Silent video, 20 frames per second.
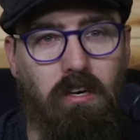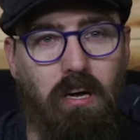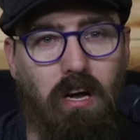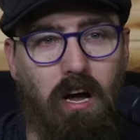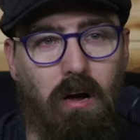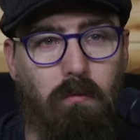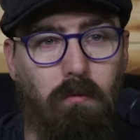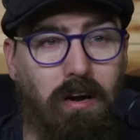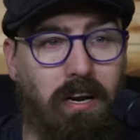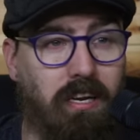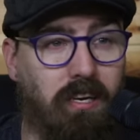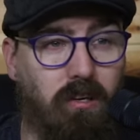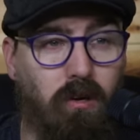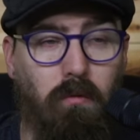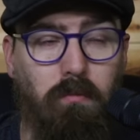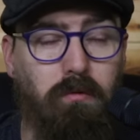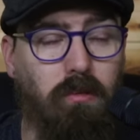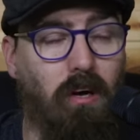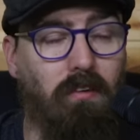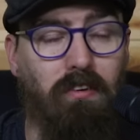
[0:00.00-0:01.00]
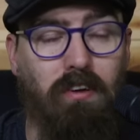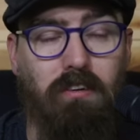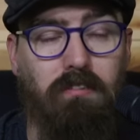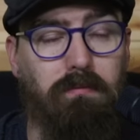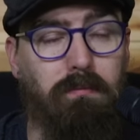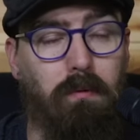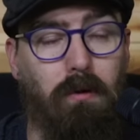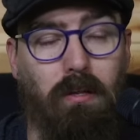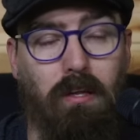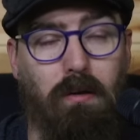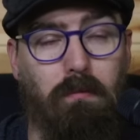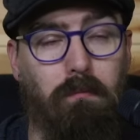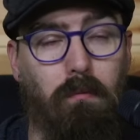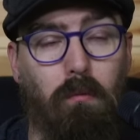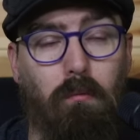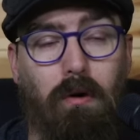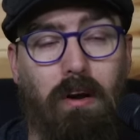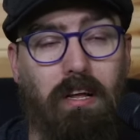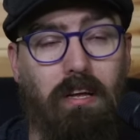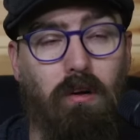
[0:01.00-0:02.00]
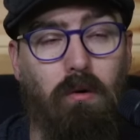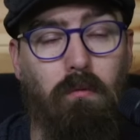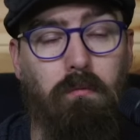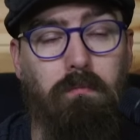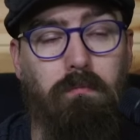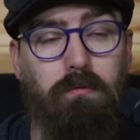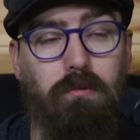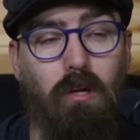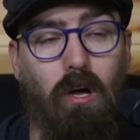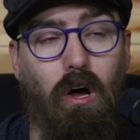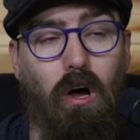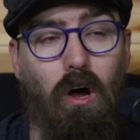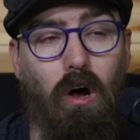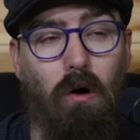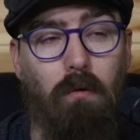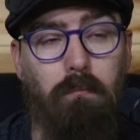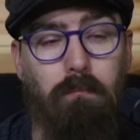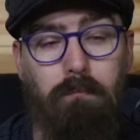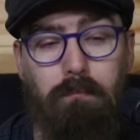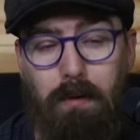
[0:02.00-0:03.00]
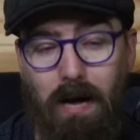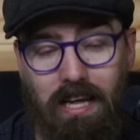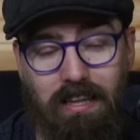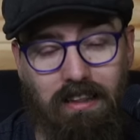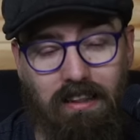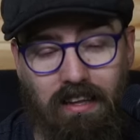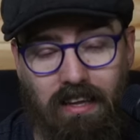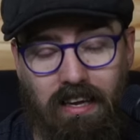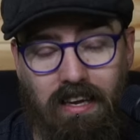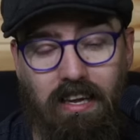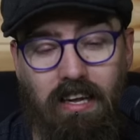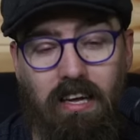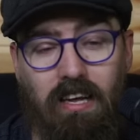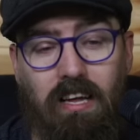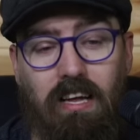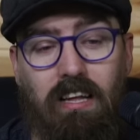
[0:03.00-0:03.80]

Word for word: And when it comes off, it's brilliant. But when it comes off badly,